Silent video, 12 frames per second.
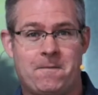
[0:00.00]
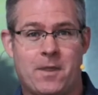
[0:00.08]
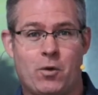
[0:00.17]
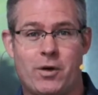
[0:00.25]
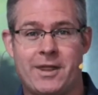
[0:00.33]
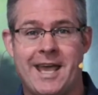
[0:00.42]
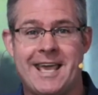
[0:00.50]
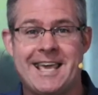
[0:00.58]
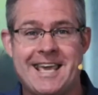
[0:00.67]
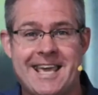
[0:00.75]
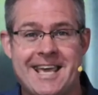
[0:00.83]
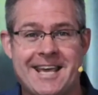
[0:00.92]
with a
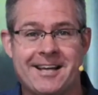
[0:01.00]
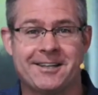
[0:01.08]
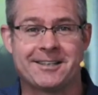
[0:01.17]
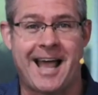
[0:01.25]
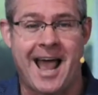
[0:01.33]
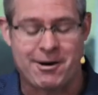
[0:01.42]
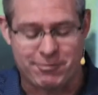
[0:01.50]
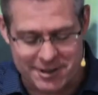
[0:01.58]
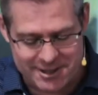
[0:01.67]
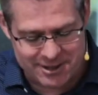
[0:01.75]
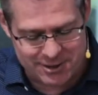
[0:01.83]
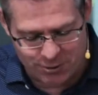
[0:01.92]
healed and
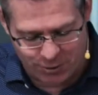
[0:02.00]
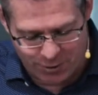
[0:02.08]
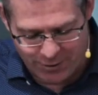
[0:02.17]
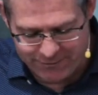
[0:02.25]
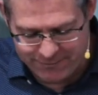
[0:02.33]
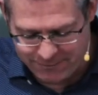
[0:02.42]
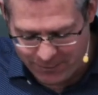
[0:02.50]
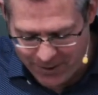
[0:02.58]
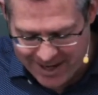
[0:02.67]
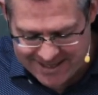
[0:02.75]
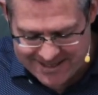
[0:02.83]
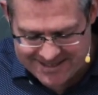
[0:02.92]
restored
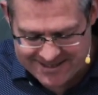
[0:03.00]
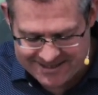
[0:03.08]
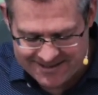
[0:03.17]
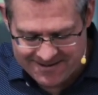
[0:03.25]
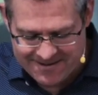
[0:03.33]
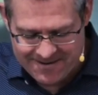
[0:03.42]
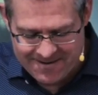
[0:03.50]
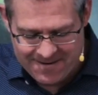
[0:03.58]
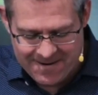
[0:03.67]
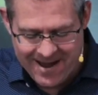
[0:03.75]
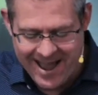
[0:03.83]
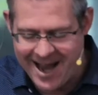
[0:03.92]
voice.
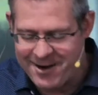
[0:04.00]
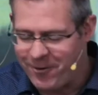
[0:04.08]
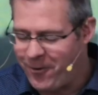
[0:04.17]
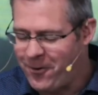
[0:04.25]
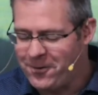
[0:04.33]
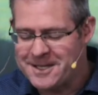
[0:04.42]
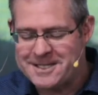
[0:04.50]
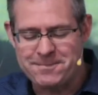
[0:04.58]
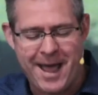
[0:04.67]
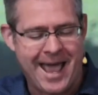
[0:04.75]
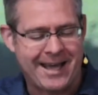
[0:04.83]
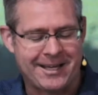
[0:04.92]
And all this
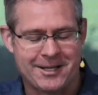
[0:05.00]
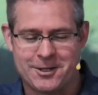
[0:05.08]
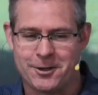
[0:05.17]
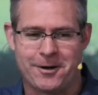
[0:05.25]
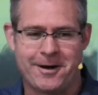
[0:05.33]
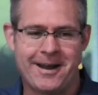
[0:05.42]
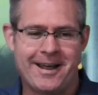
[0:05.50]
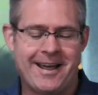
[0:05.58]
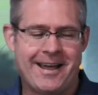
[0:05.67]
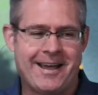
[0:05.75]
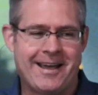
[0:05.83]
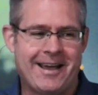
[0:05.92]
man can do,
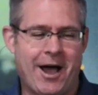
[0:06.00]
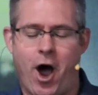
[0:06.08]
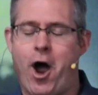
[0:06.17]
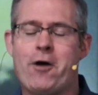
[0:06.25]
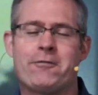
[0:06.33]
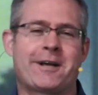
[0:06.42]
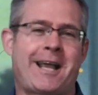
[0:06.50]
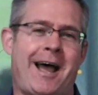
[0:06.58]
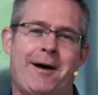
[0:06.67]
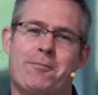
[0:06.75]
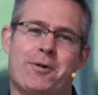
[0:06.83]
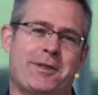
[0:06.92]

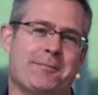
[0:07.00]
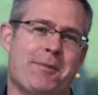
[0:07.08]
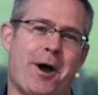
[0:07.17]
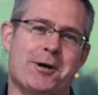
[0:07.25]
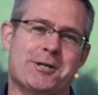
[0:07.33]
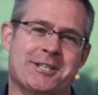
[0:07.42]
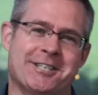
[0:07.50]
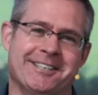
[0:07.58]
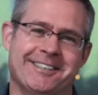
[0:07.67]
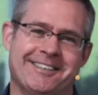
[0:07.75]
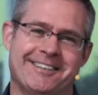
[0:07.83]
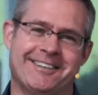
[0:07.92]
overcome with emotion,
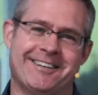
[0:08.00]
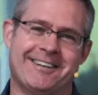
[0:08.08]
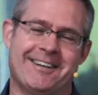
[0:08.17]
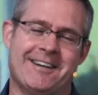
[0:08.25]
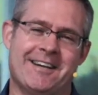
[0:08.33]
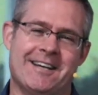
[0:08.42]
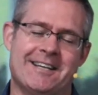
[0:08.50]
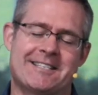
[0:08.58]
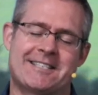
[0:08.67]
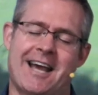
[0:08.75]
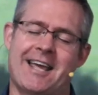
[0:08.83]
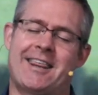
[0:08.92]
is
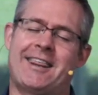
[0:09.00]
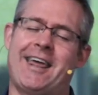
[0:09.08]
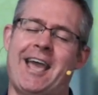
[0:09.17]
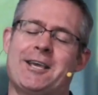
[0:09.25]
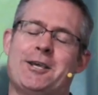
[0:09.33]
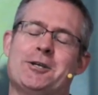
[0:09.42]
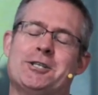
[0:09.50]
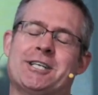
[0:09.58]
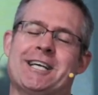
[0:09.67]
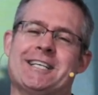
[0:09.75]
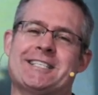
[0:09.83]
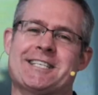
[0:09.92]
say, Thank you,
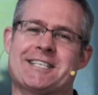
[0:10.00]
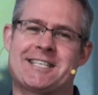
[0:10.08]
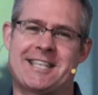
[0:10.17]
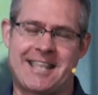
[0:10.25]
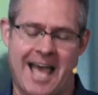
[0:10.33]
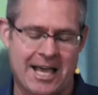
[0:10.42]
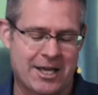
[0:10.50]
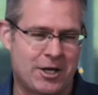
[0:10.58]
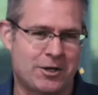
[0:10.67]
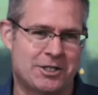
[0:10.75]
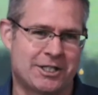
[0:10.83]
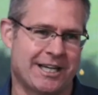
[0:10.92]
Jesus. Thank
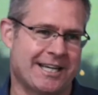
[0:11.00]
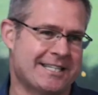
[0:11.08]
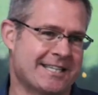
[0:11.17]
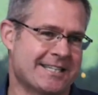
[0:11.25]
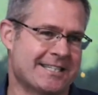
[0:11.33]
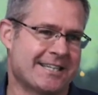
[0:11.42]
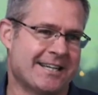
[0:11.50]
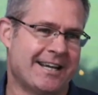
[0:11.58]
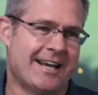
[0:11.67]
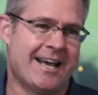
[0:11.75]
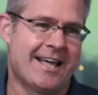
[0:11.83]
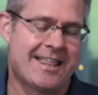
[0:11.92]
you, Jesus.
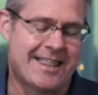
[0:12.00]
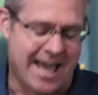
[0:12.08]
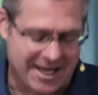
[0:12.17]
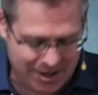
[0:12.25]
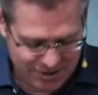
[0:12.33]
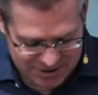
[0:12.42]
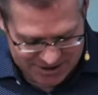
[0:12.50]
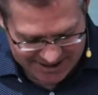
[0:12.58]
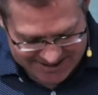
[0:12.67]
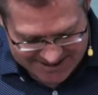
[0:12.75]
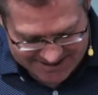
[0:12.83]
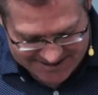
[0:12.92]
Thank you,
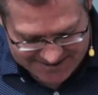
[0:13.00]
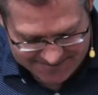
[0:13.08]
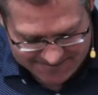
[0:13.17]
Jesus.